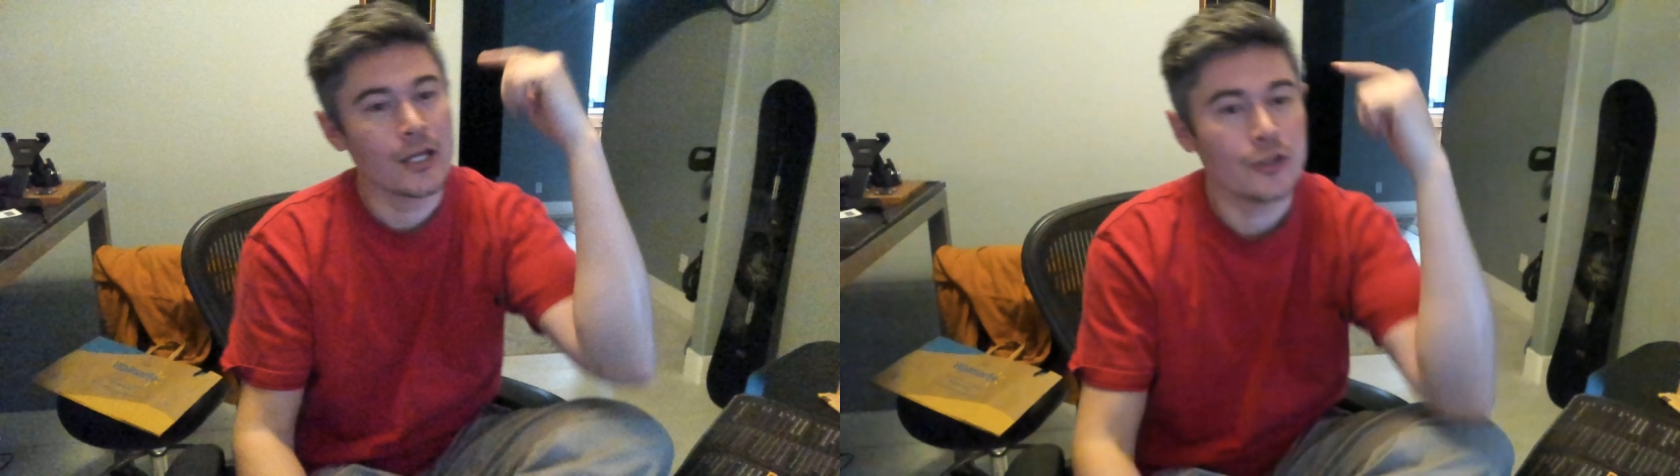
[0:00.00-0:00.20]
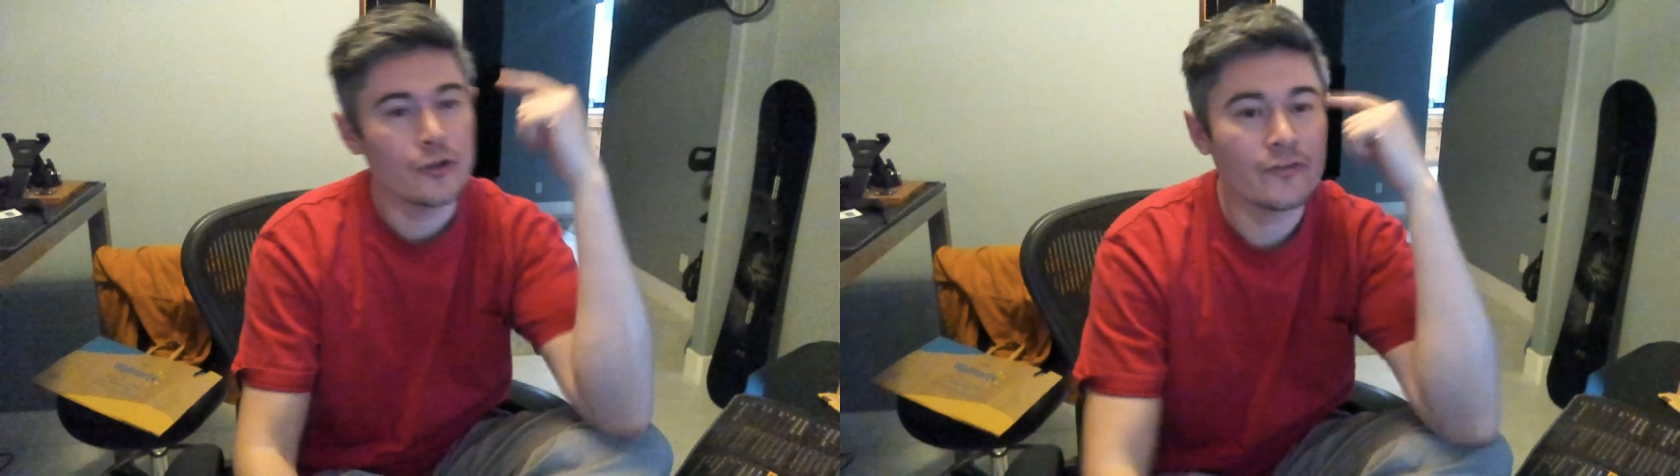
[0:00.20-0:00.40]

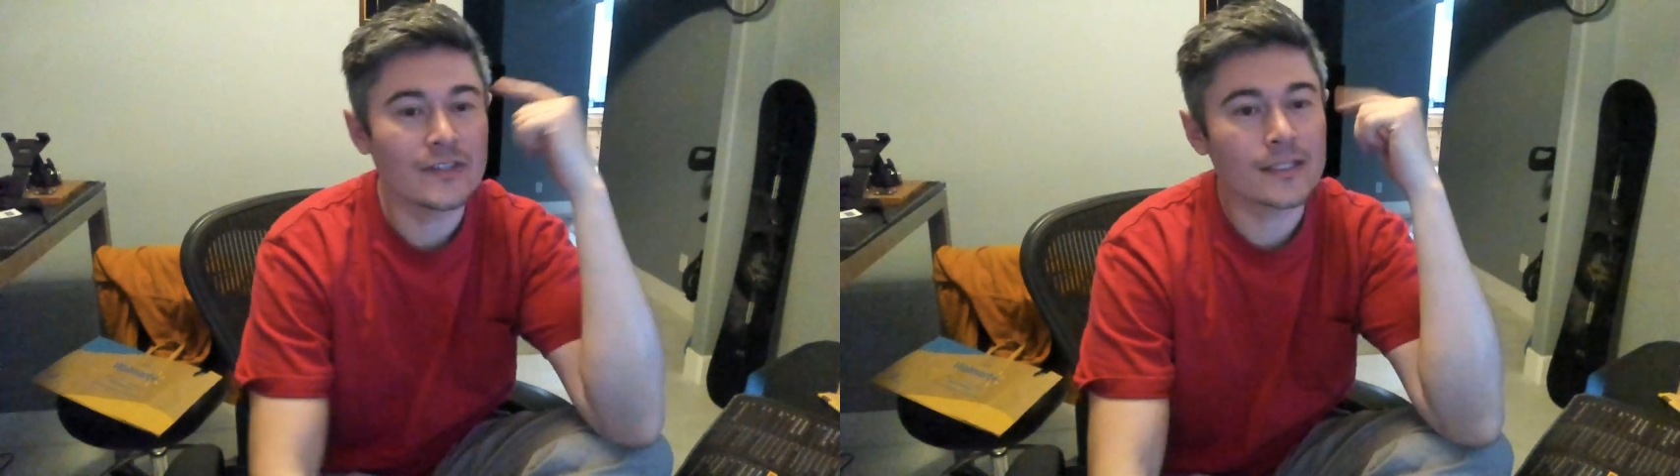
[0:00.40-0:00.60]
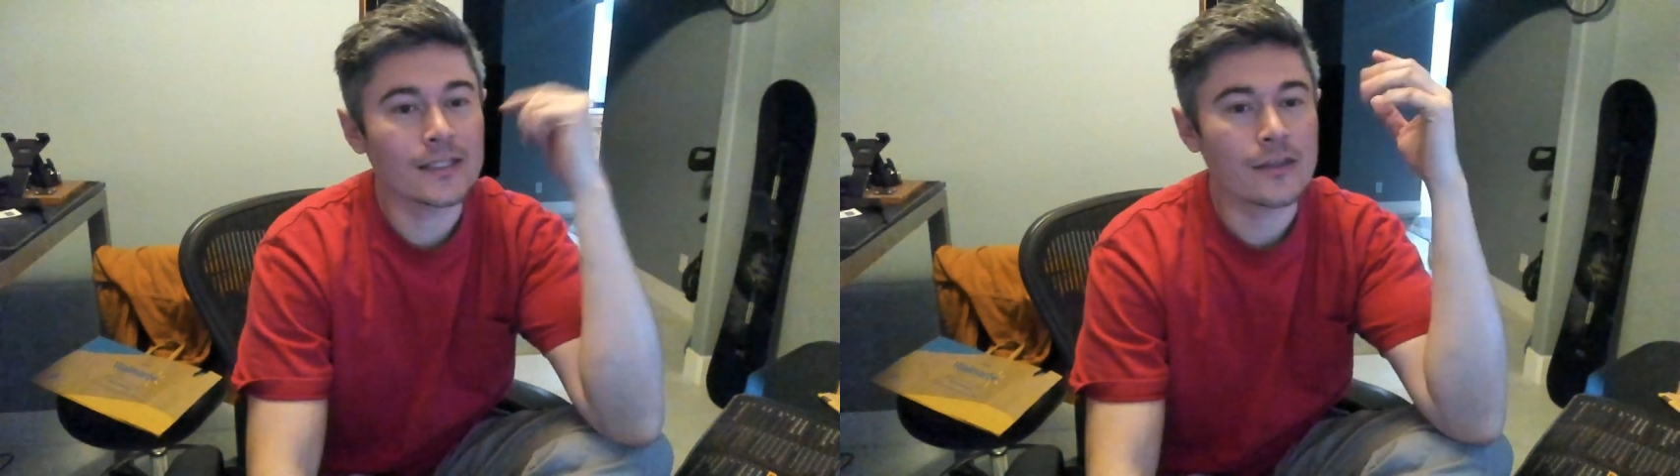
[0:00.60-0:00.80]
you
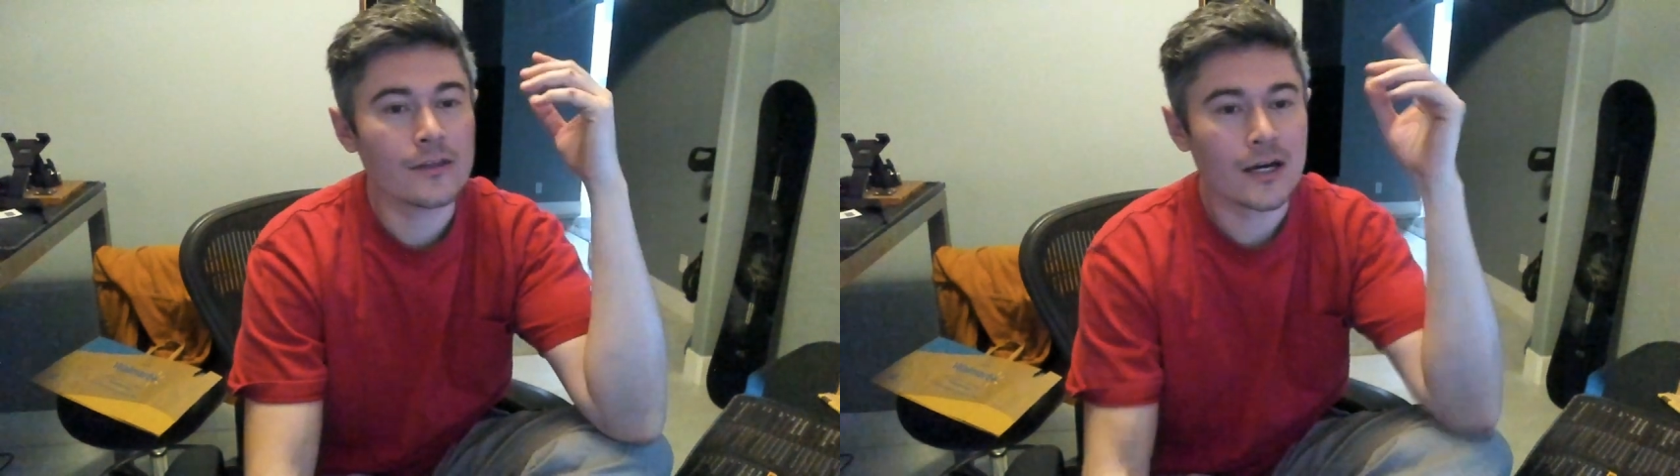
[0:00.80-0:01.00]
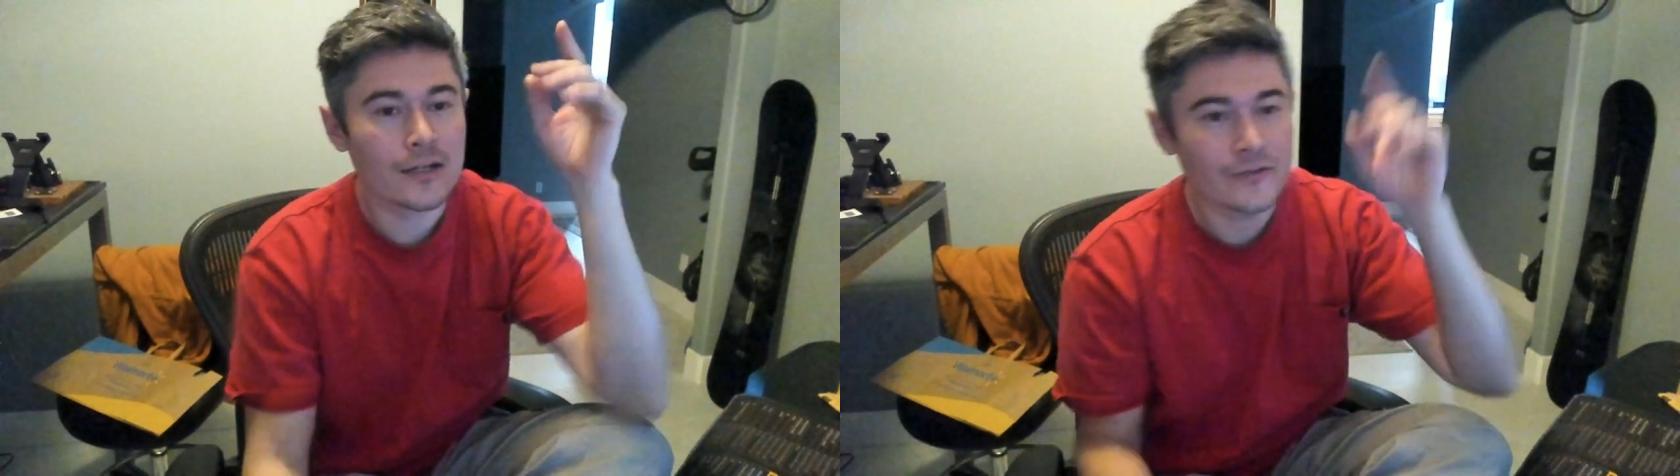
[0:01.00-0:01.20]
physically
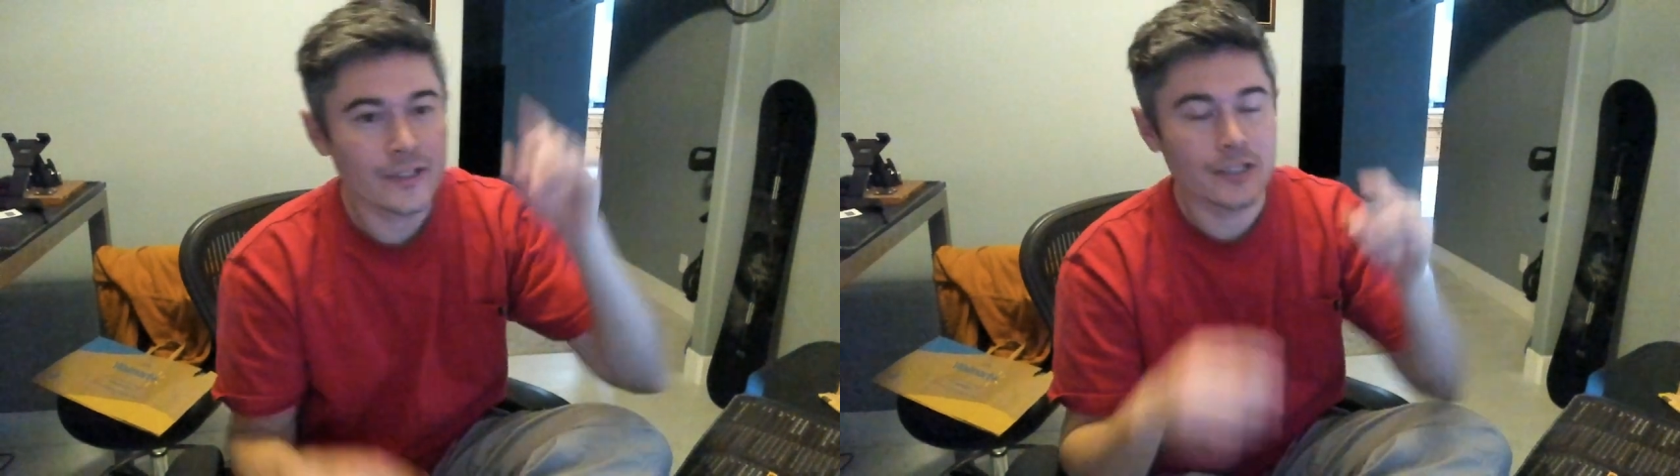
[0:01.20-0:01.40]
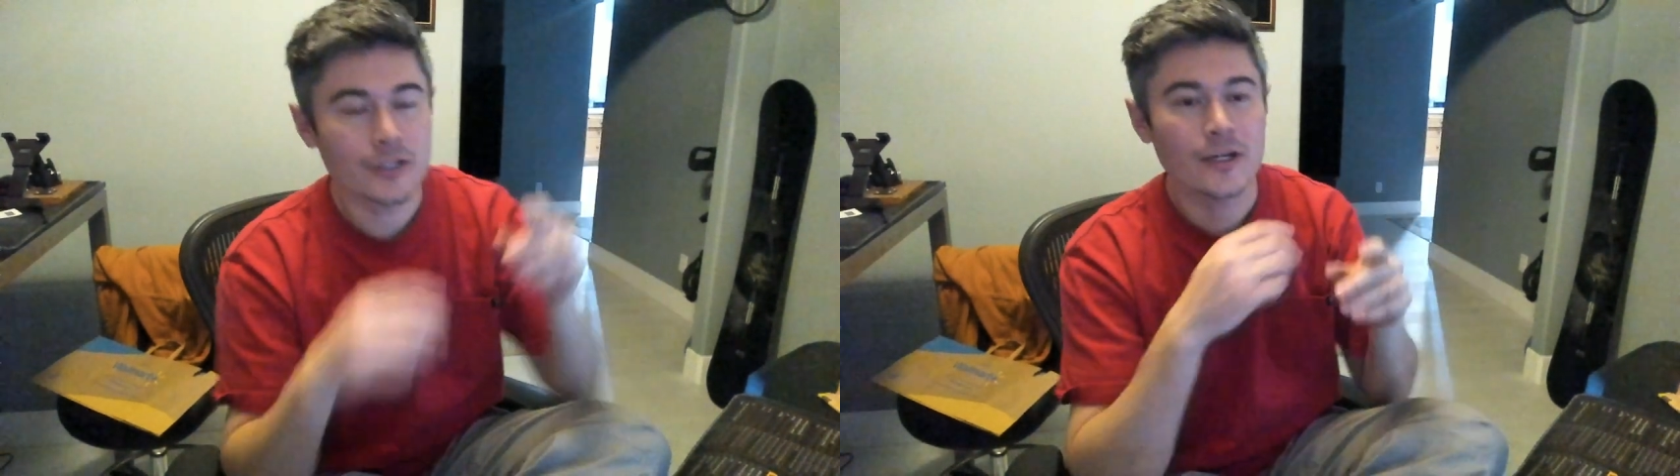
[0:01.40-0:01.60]
thought of it
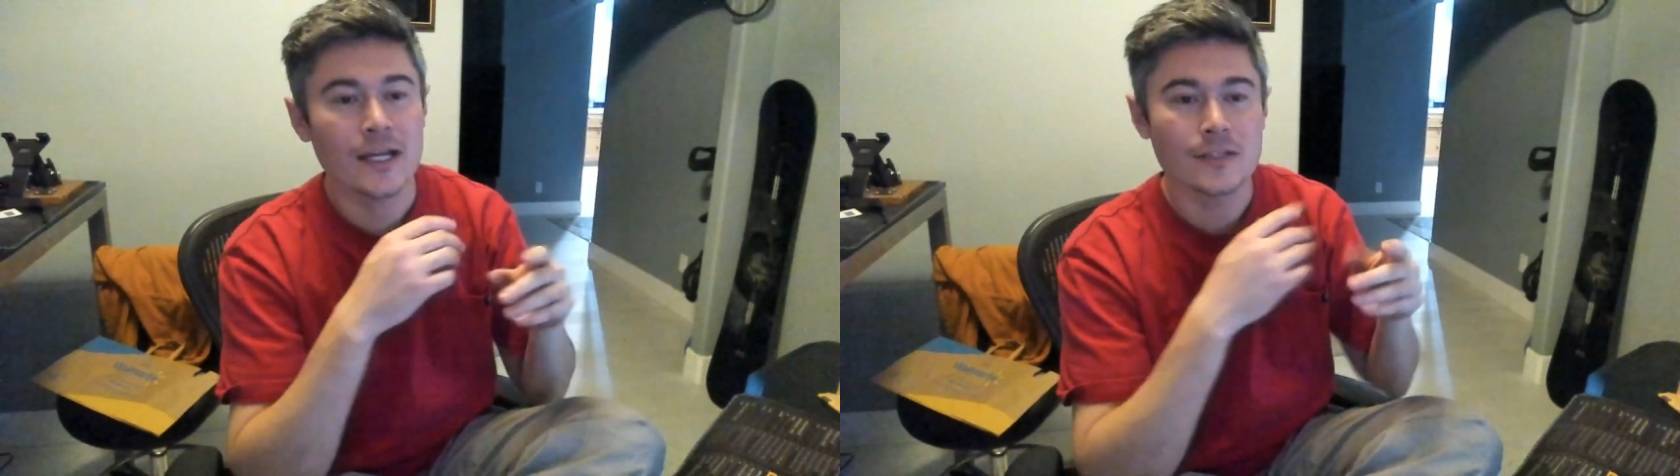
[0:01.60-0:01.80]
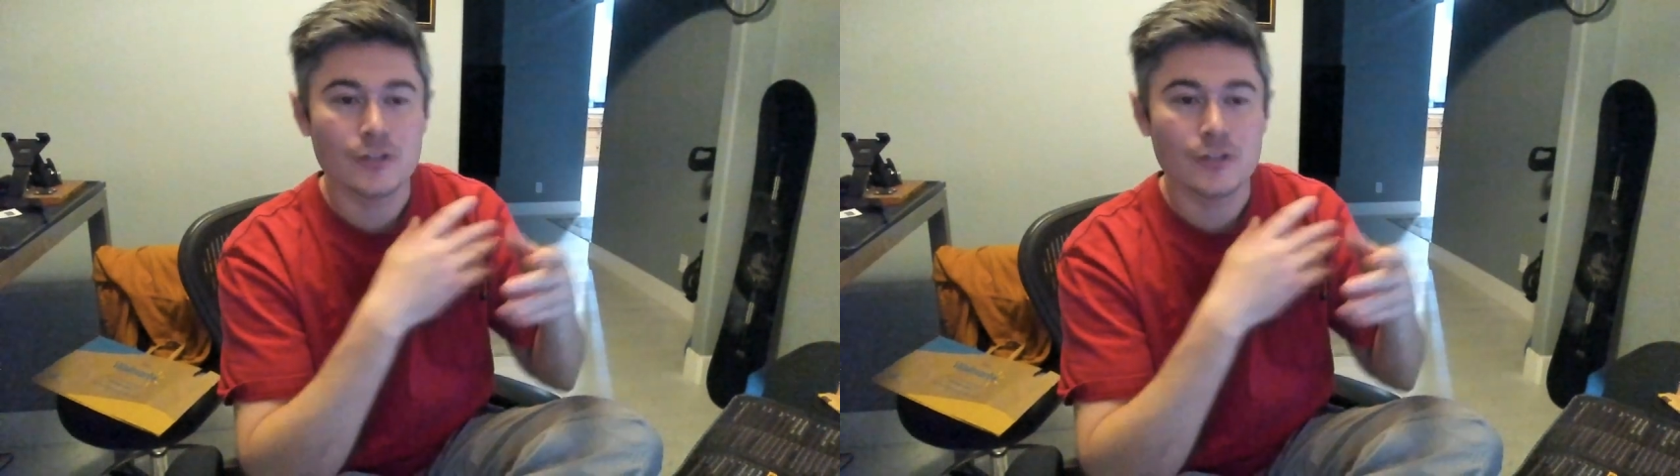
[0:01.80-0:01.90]
in your head.